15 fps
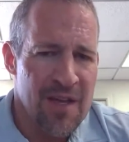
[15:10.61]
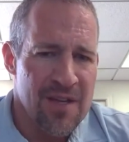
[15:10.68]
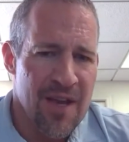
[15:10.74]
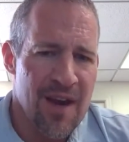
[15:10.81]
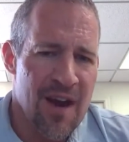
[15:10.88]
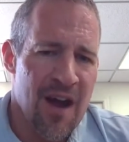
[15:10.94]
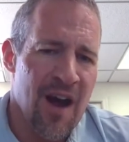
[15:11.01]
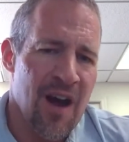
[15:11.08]
you
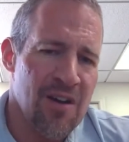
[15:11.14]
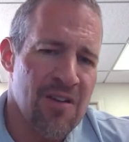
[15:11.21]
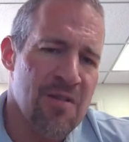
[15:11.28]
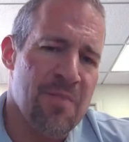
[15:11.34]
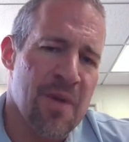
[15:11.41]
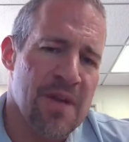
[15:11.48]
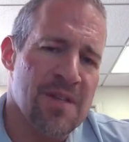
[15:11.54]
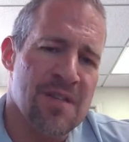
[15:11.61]
get
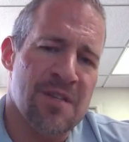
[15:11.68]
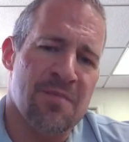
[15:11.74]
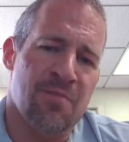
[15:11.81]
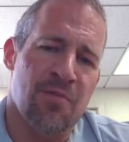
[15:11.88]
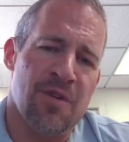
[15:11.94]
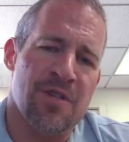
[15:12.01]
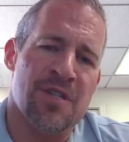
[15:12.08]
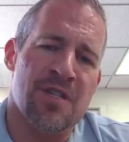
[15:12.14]
100 basis
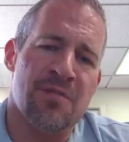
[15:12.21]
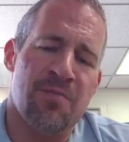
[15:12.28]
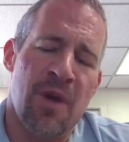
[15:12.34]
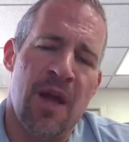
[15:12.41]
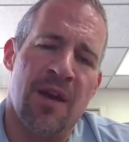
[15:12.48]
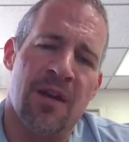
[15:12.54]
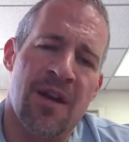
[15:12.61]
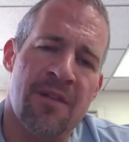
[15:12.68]
points
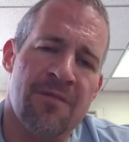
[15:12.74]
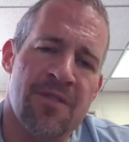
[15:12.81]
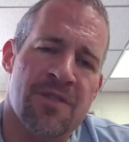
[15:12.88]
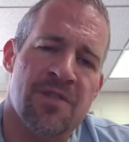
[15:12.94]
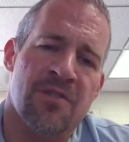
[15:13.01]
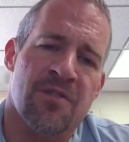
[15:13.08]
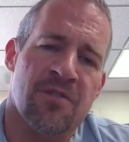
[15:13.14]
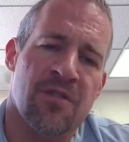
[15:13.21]
spread on every
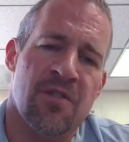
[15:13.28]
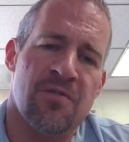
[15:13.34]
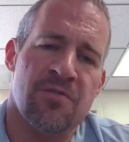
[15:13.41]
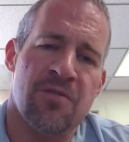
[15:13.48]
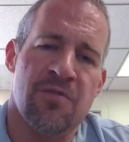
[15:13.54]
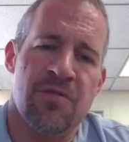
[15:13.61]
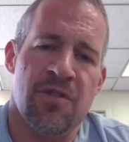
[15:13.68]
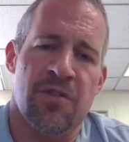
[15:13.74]
single loan
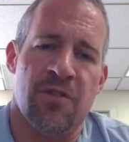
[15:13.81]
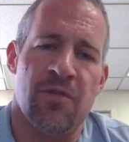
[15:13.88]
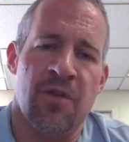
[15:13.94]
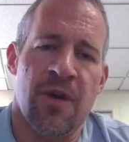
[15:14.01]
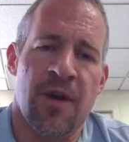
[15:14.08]
you do.